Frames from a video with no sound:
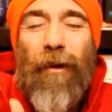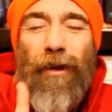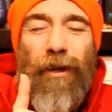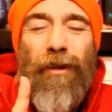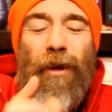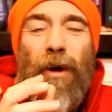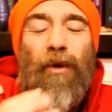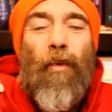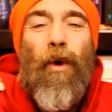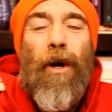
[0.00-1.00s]
Just those
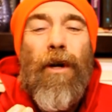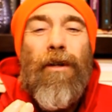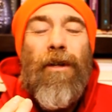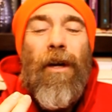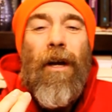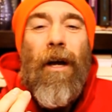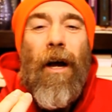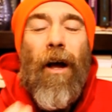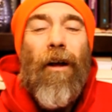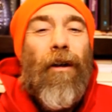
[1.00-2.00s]
words
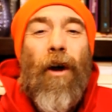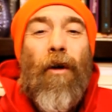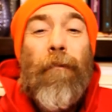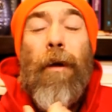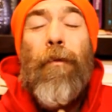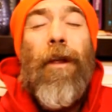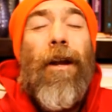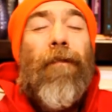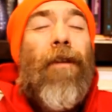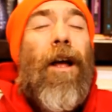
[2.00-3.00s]
alone. People that
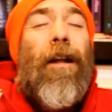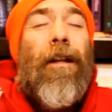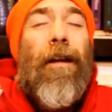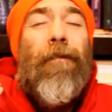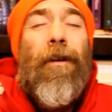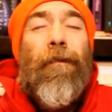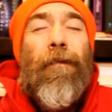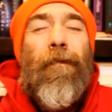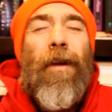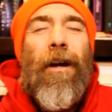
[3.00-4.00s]
have lived in
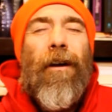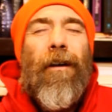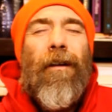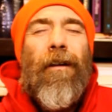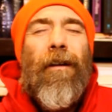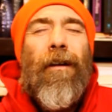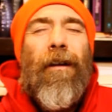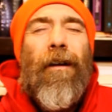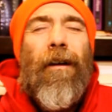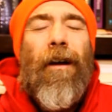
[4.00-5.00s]
fear
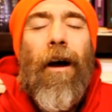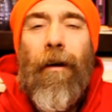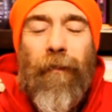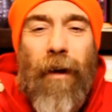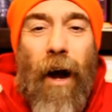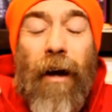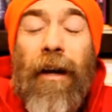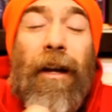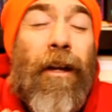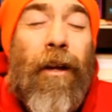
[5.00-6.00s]
of God
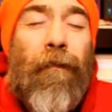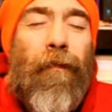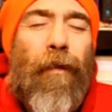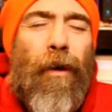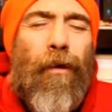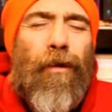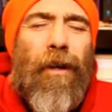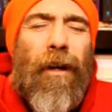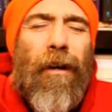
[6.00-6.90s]
and in confusion,